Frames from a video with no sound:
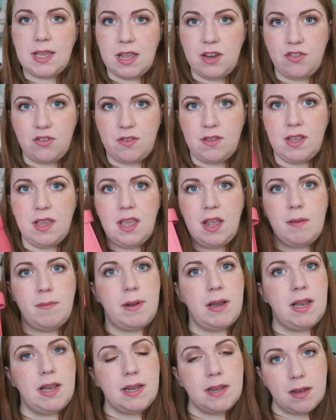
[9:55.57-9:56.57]
I can just take out
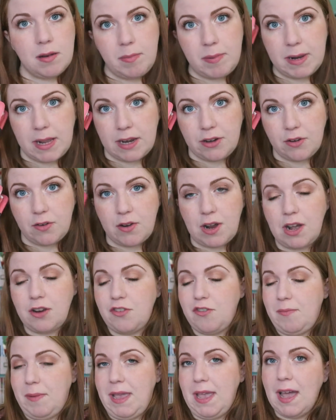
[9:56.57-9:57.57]
my little planner
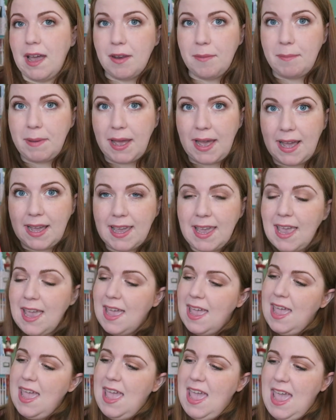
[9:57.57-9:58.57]
out of my handbag
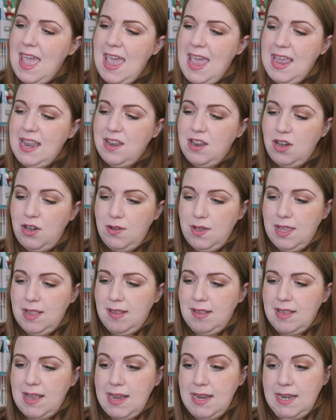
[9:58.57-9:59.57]
and look
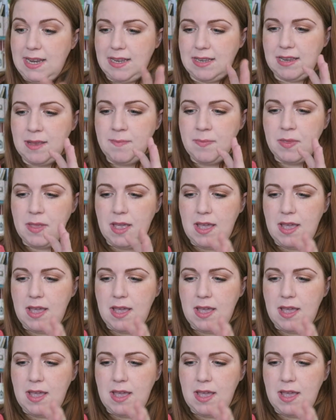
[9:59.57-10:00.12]
inside it.